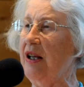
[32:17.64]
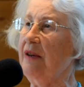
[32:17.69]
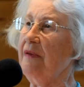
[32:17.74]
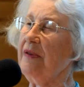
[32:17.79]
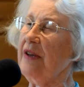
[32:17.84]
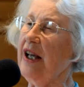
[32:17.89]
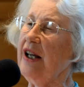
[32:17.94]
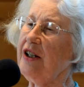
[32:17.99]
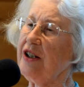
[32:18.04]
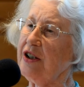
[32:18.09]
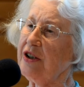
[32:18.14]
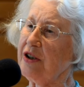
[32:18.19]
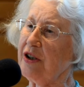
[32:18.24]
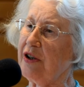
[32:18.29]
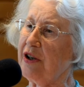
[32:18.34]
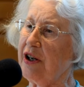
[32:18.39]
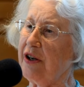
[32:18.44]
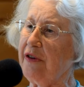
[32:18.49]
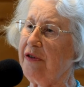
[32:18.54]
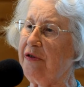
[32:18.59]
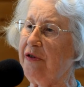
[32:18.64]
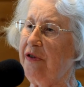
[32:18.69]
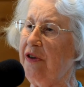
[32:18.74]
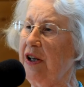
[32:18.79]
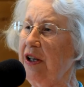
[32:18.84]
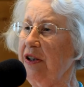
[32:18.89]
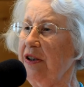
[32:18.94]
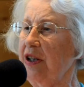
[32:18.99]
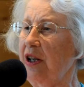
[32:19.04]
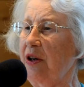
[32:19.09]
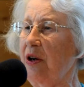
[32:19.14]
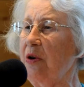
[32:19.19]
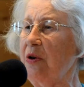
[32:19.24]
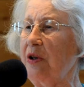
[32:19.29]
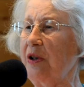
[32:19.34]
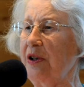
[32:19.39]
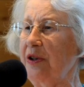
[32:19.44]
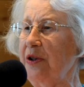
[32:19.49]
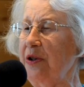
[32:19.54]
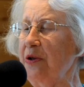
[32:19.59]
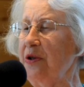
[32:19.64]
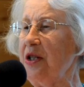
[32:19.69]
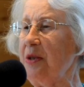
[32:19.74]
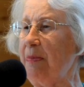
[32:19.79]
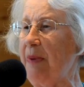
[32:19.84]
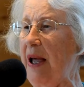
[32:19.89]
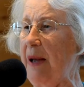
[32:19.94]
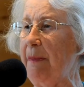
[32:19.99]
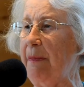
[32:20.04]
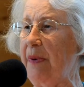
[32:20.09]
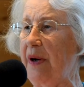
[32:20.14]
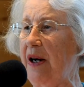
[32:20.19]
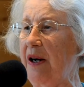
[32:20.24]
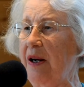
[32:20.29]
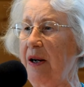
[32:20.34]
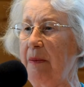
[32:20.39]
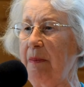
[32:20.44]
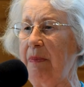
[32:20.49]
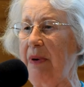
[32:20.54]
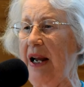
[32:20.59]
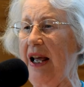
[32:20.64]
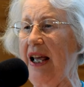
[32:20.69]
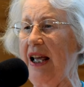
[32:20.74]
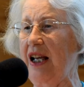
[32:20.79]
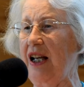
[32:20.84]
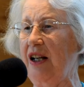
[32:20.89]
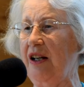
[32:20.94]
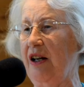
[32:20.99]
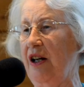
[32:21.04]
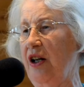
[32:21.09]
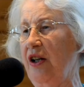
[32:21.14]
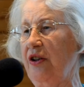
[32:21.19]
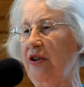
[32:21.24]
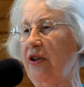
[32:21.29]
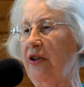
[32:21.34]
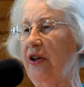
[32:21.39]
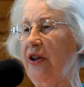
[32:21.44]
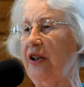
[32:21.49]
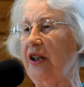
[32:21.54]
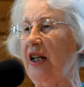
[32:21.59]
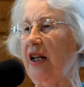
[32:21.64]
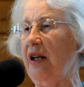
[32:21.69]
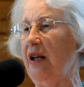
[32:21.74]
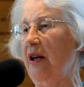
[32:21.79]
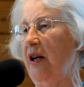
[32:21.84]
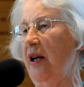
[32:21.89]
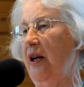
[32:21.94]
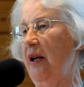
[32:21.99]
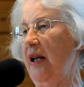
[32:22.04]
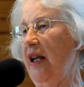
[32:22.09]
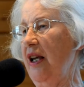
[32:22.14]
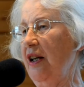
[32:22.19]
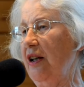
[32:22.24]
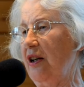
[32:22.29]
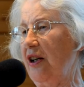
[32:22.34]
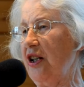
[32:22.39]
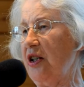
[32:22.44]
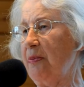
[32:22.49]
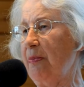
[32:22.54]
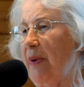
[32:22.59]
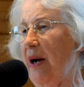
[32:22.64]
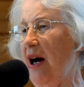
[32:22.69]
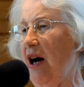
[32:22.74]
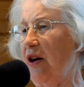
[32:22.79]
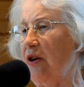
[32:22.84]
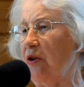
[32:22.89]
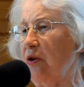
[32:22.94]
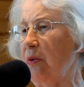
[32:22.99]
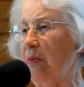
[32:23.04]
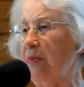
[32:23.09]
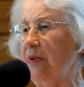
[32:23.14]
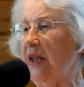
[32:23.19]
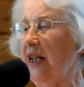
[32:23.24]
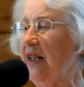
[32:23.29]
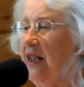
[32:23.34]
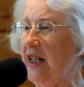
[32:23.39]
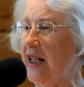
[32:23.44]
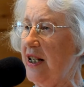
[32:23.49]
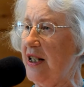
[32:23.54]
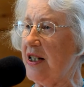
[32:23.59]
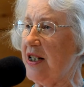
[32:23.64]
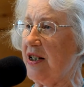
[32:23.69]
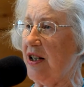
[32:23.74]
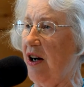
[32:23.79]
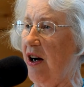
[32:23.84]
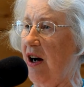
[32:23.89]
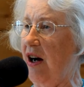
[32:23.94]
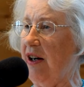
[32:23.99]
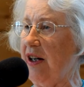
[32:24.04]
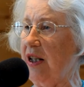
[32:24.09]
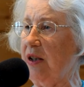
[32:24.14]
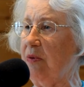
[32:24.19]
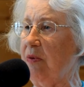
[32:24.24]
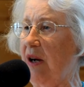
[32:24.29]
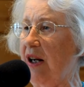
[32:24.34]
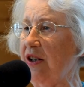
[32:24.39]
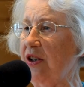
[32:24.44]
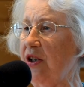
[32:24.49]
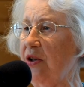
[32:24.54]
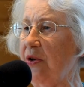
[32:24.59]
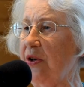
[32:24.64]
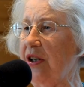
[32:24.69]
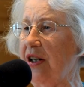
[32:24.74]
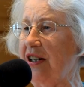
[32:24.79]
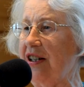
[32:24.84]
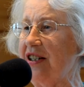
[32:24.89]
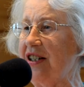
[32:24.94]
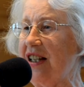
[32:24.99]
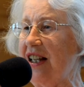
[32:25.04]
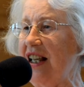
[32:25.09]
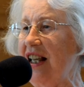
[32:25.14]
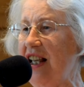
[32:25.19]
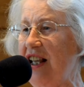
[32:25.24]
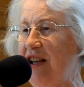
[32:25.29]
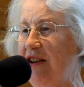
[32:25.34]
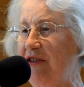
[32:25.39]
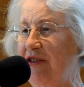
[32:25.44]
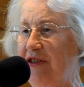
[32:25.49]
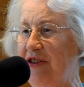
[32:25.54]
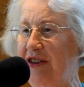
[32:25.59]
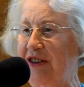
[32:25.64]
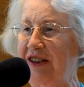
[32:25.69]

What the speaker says: editor of the local newspaper playing dirty English barroom ditties on it one New Year's Eve.